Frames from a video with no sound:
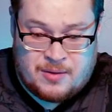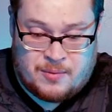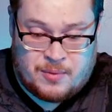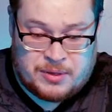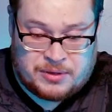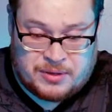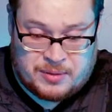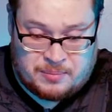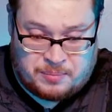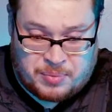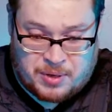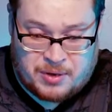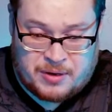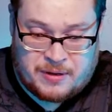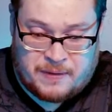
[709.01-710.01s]
With the
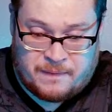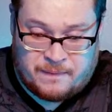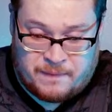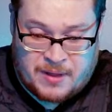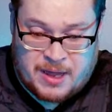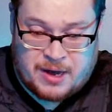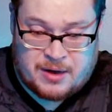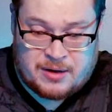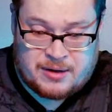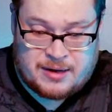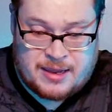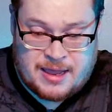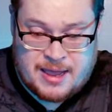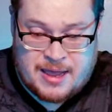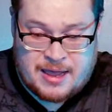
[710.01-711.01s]
Bird of Fire,
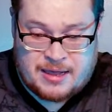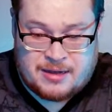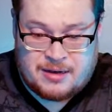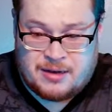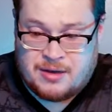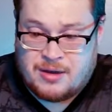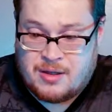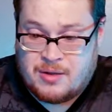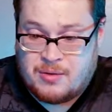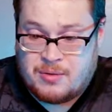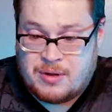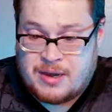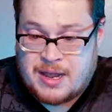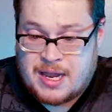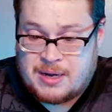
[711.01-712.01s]
yeah, no,
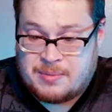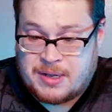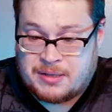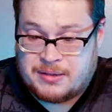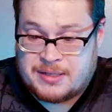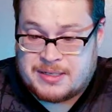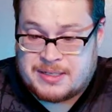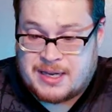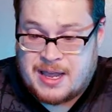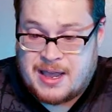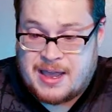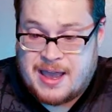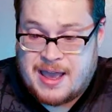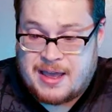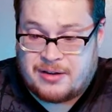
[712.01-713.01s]
not about this
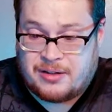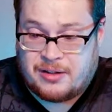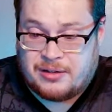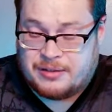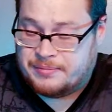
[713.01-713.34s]
guy at all.